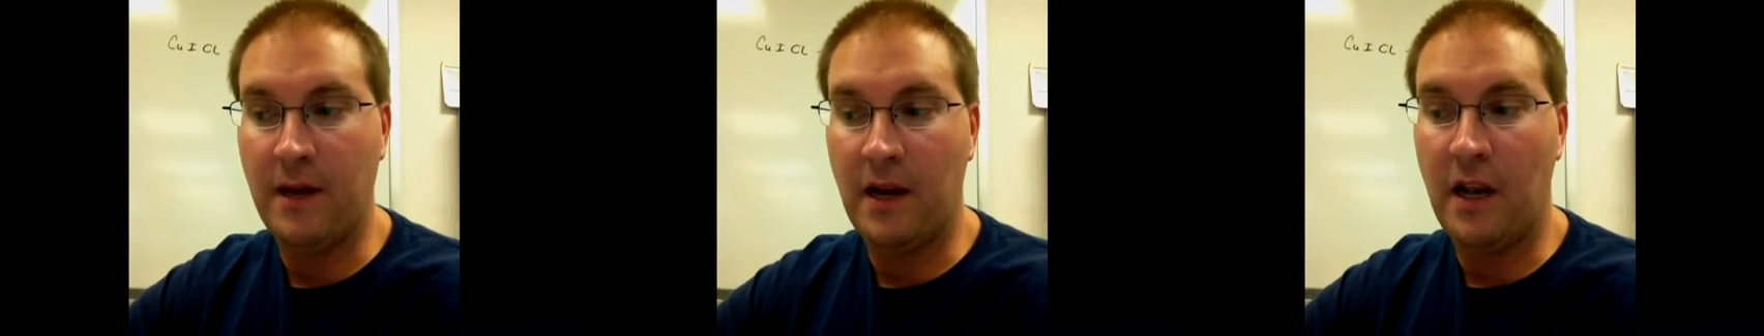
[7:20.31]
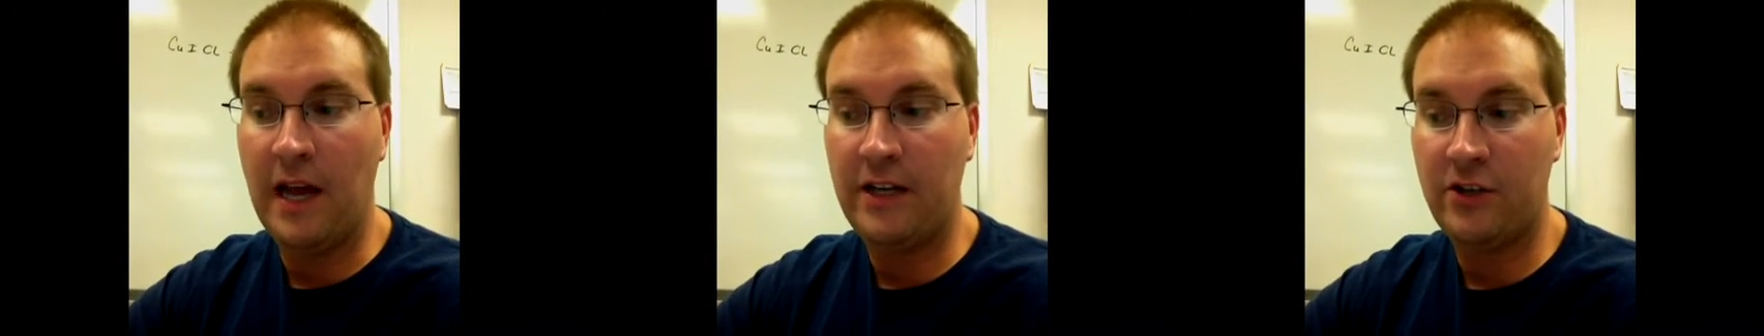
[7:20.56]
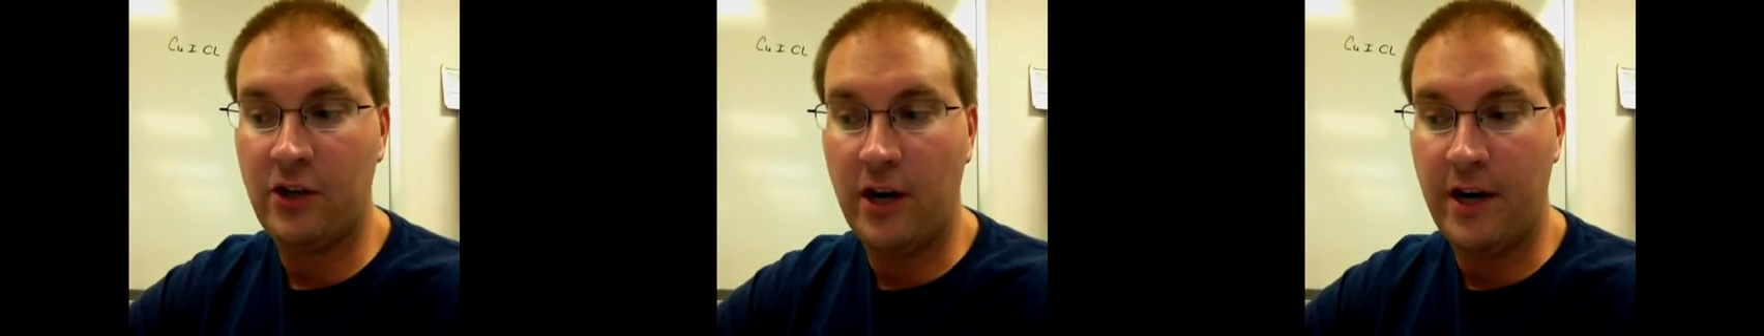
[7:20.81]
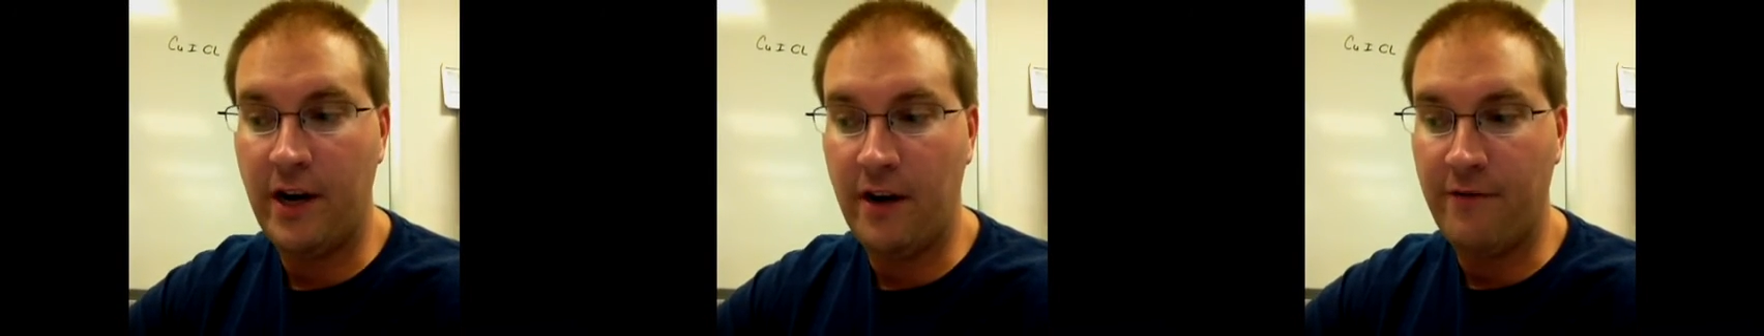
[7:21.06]
an
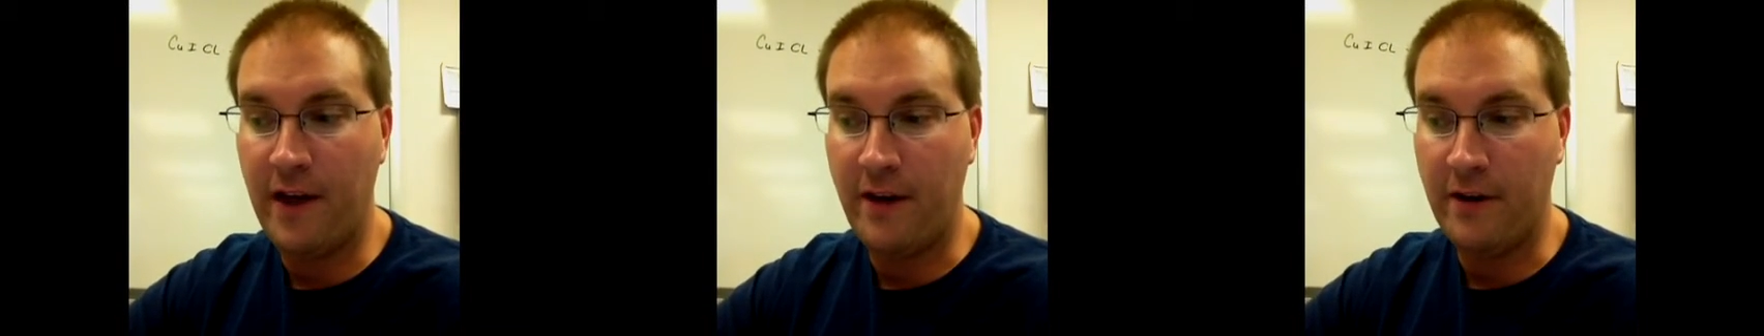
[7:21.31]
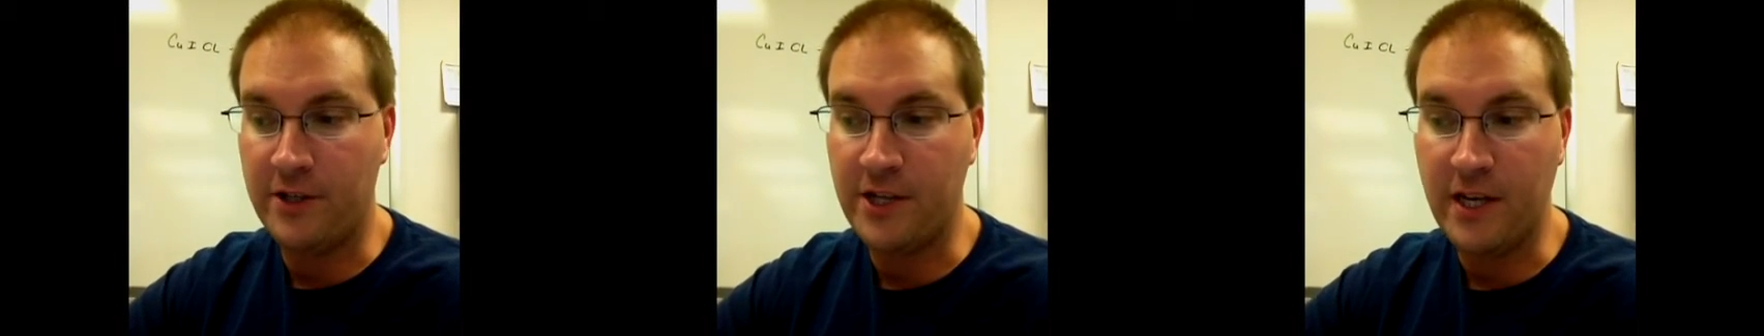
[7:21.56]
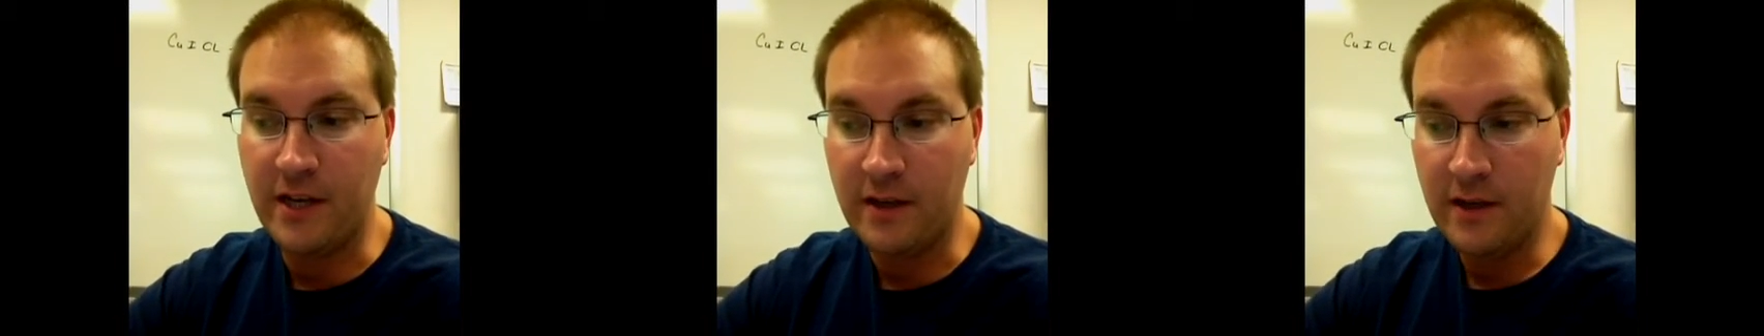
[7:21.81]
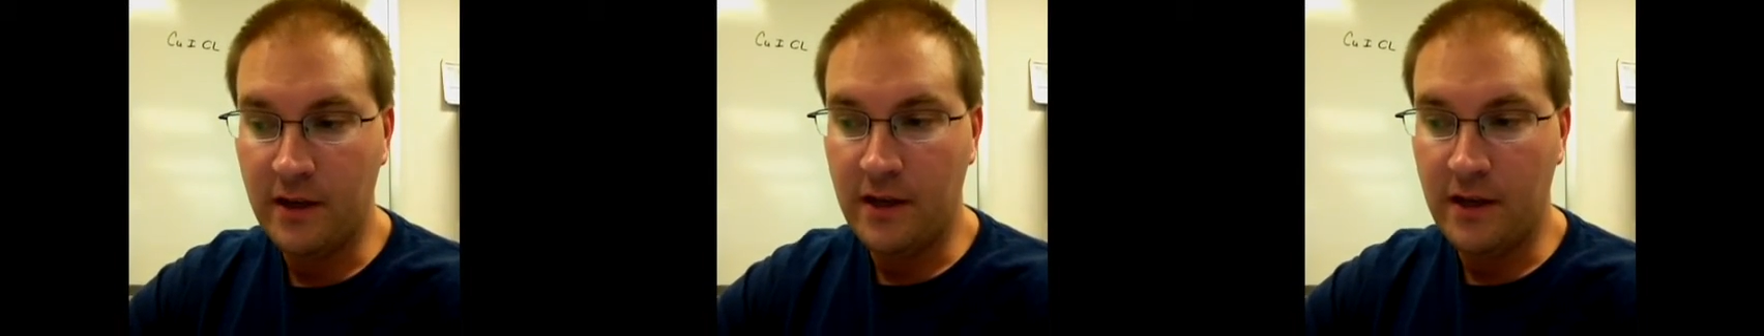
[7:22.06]
electron enough energy